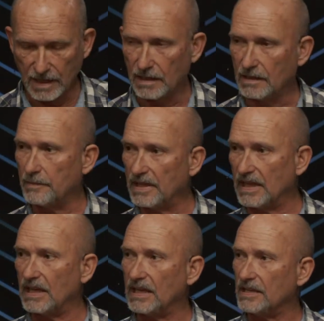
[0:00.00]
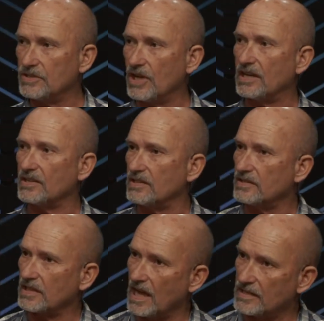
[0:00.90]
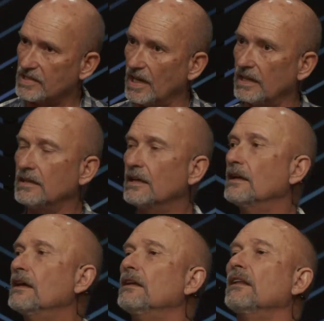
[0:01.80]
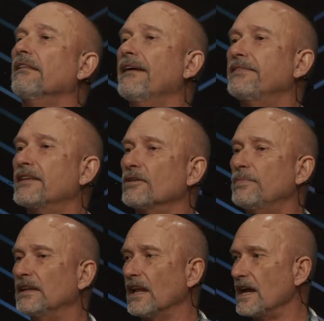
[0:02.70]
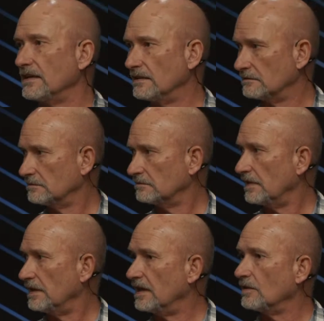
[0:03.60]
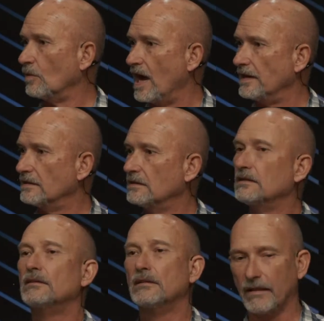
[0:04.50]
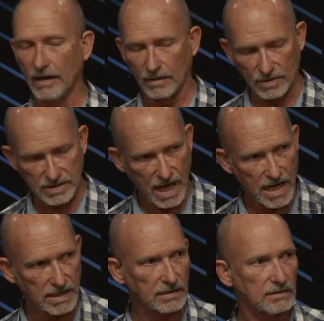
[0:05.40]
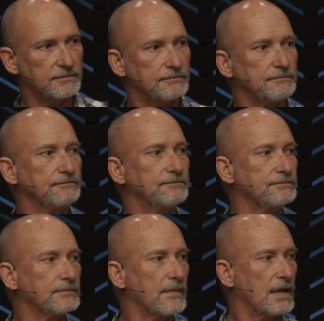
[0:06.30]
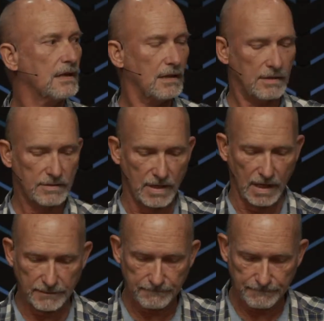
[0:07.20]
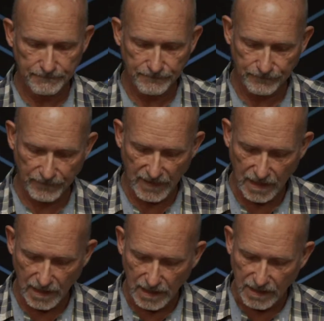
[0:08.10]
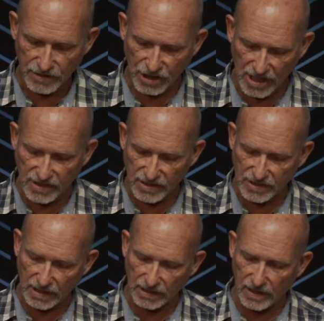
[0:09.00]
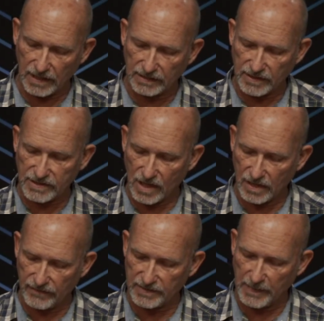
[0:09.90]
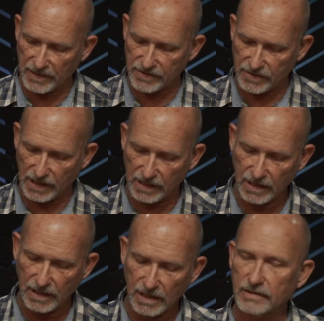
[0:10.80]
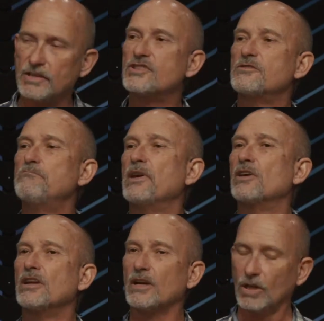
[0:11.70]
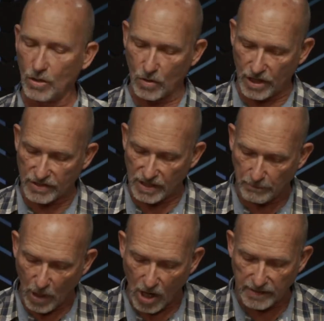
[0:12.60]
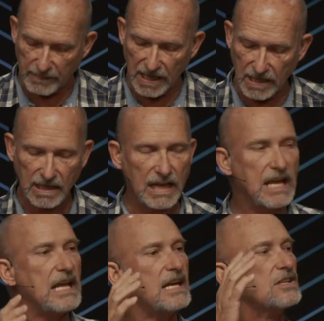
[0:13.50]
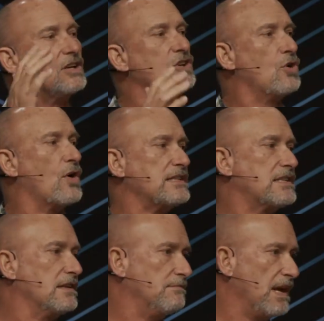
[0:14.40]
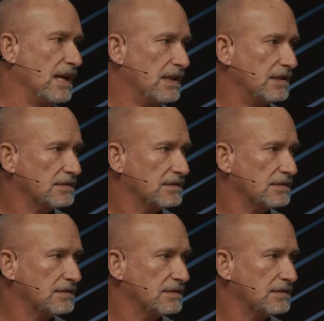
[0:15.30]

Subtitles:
In the beginning in Genesis, God said, let there be light. And then what? There was light. See? Jesus declared at the start of his ministry, the Spirit of the Lord is upon me. He has anointed me.